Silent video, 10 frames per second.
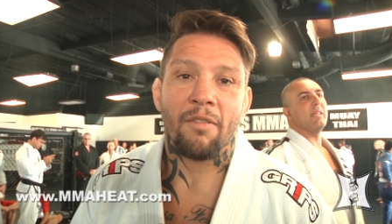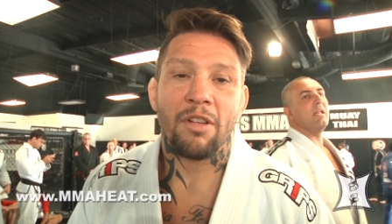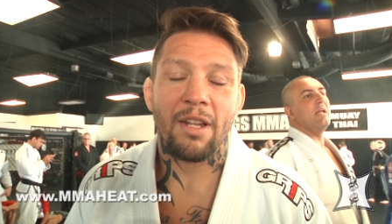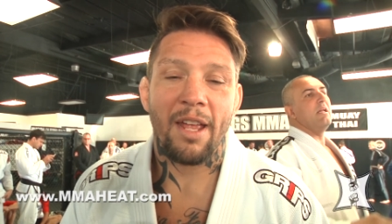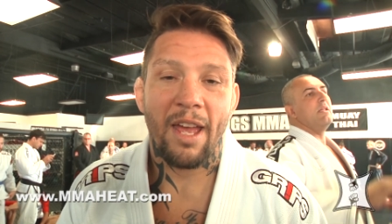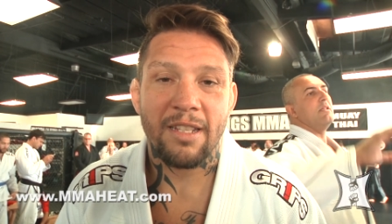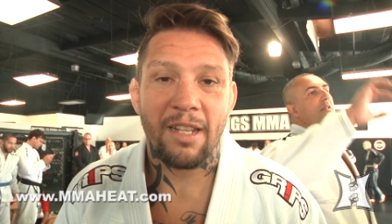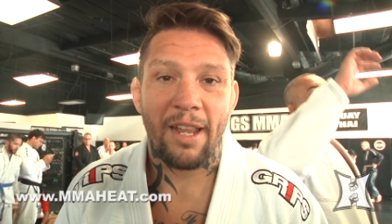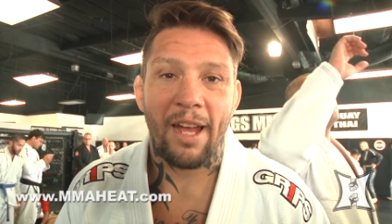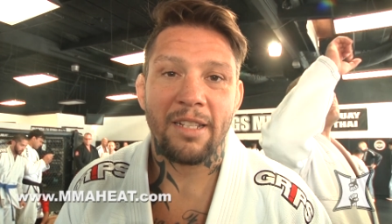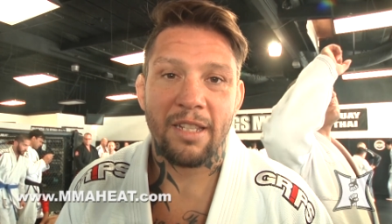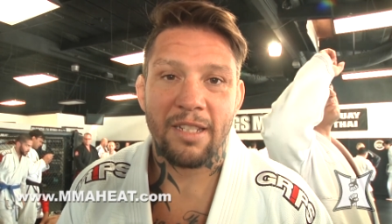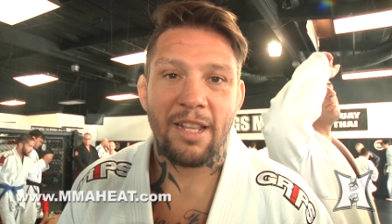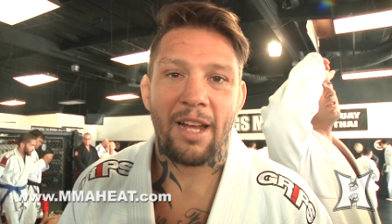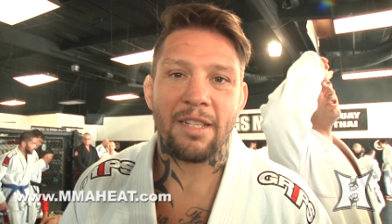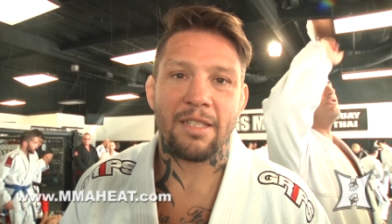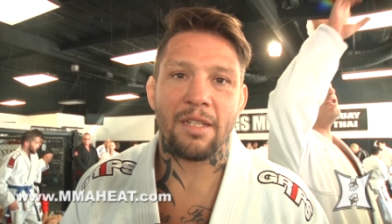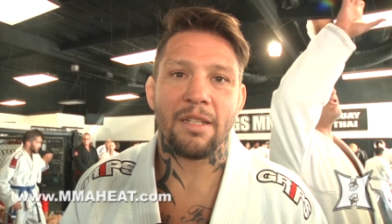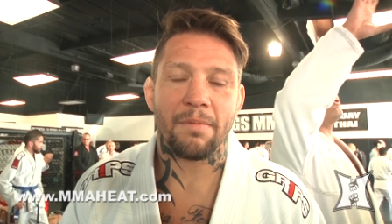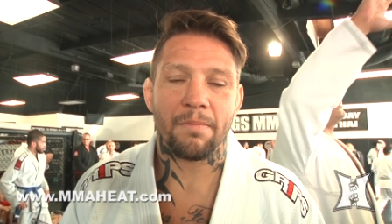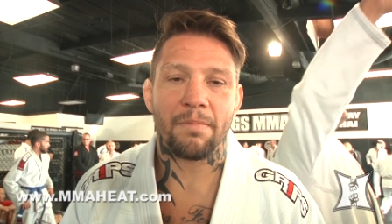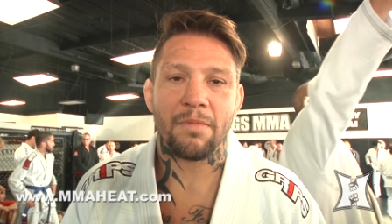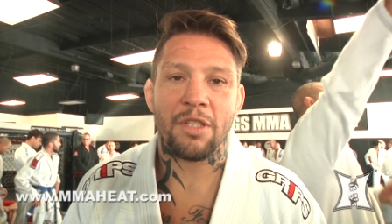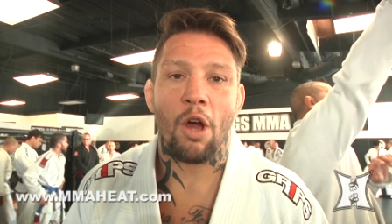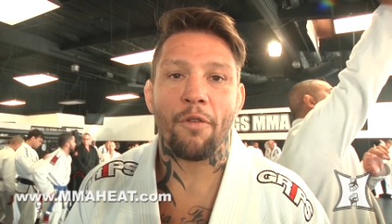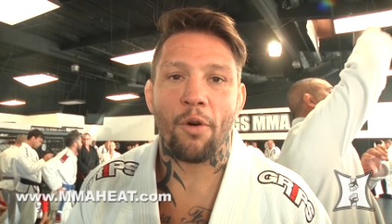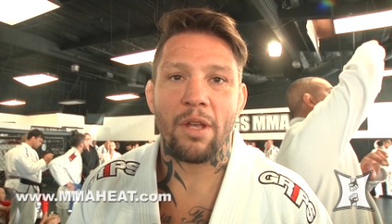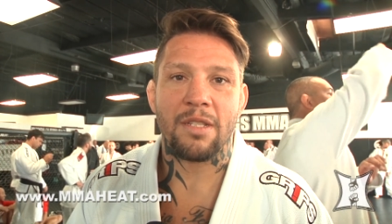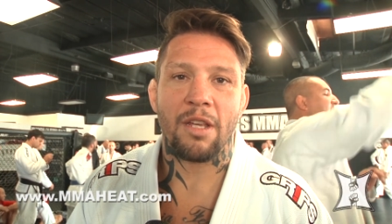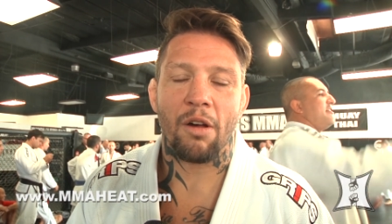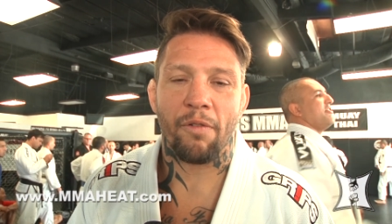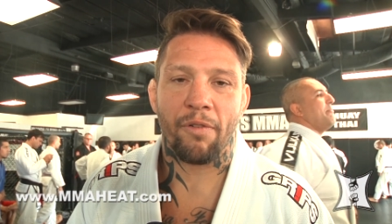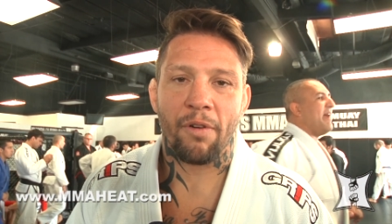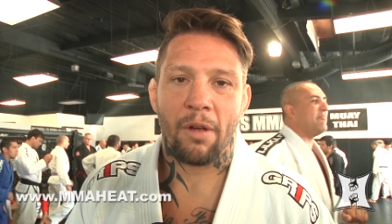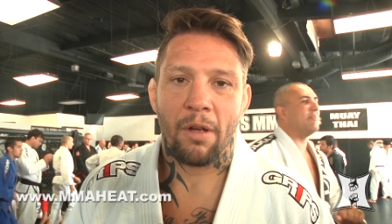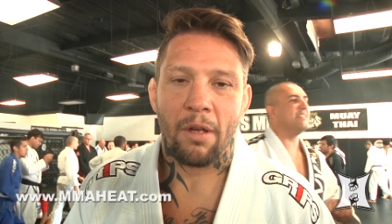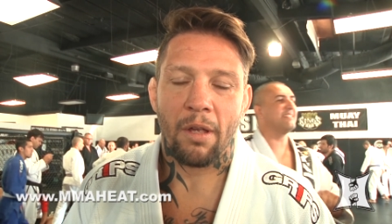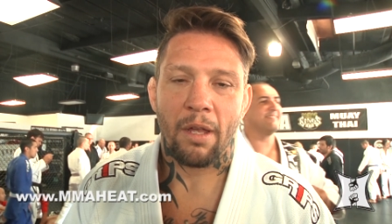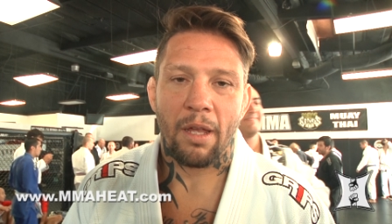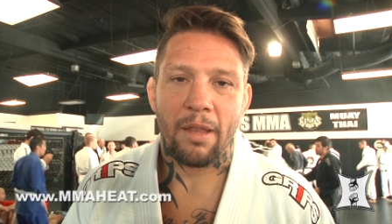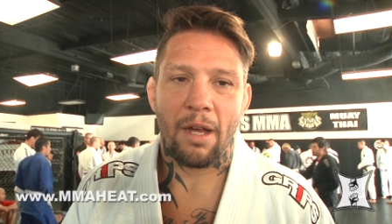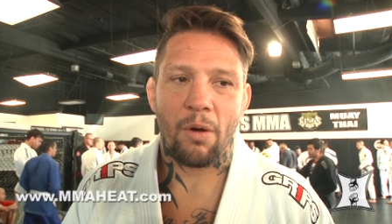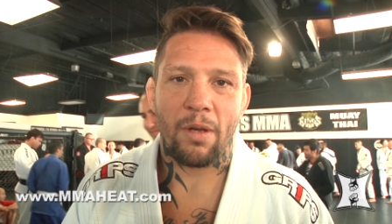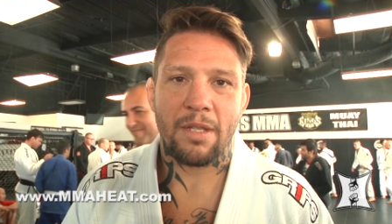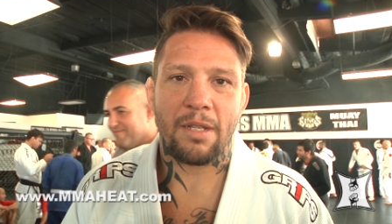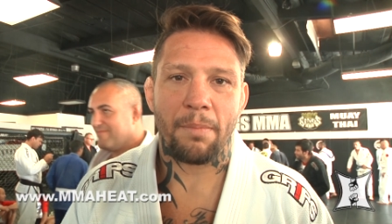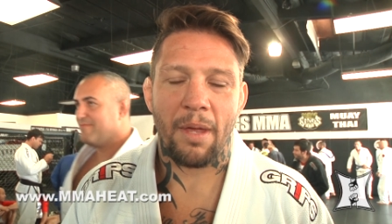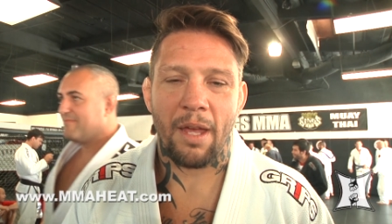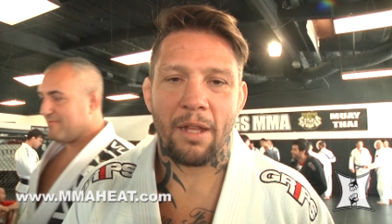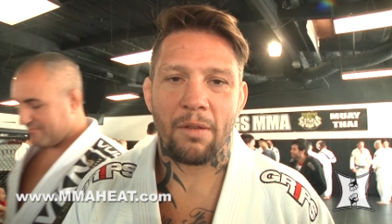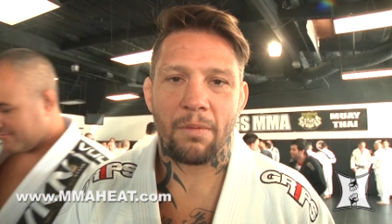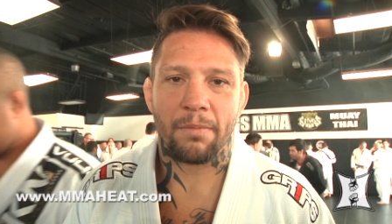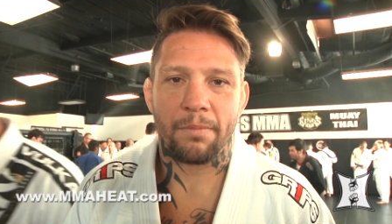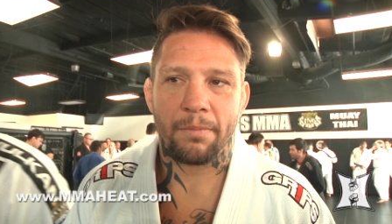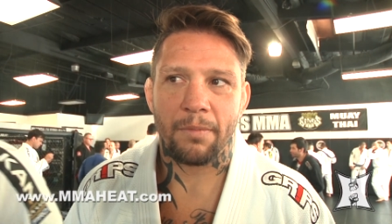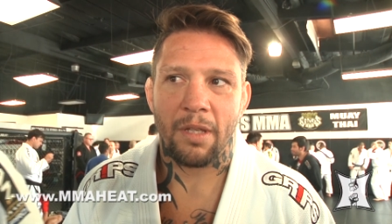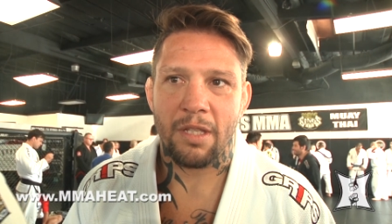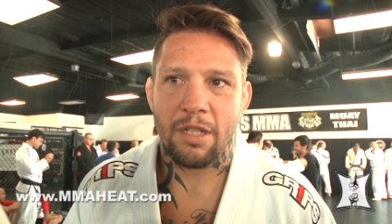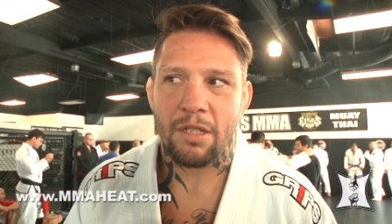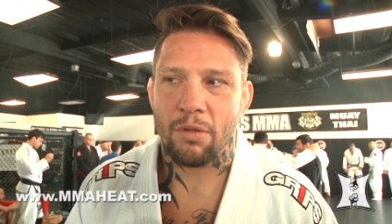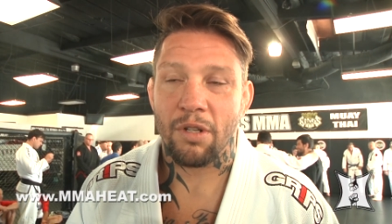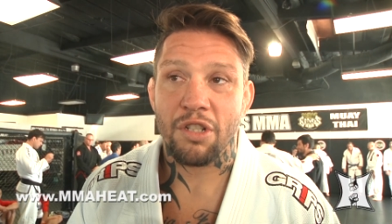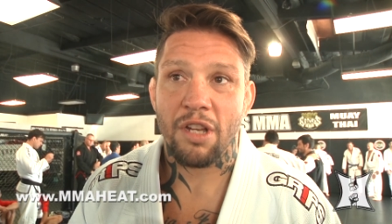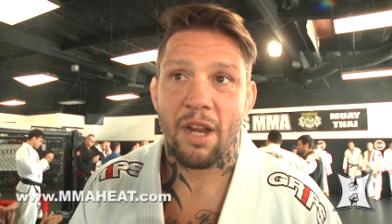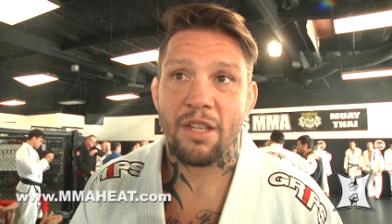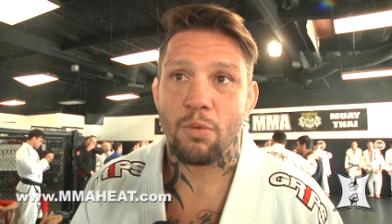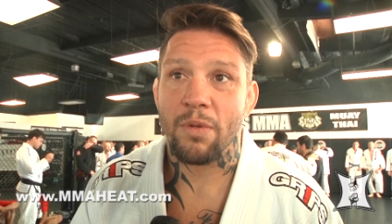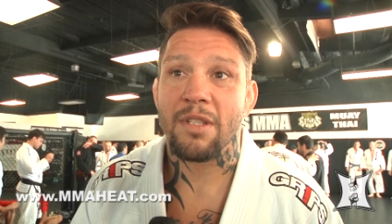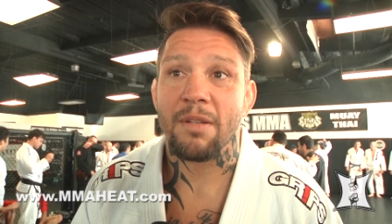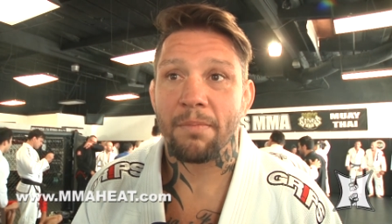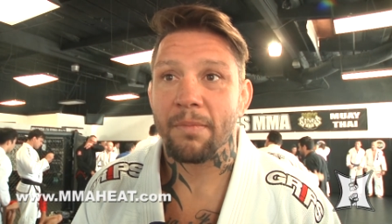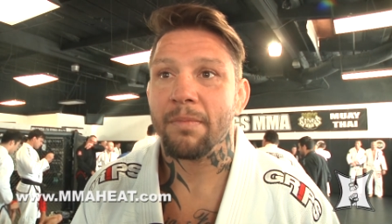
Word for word: Odile has the legacy, his legacy, Teofro himself, and now he's a man, he's just going to share his wisdom.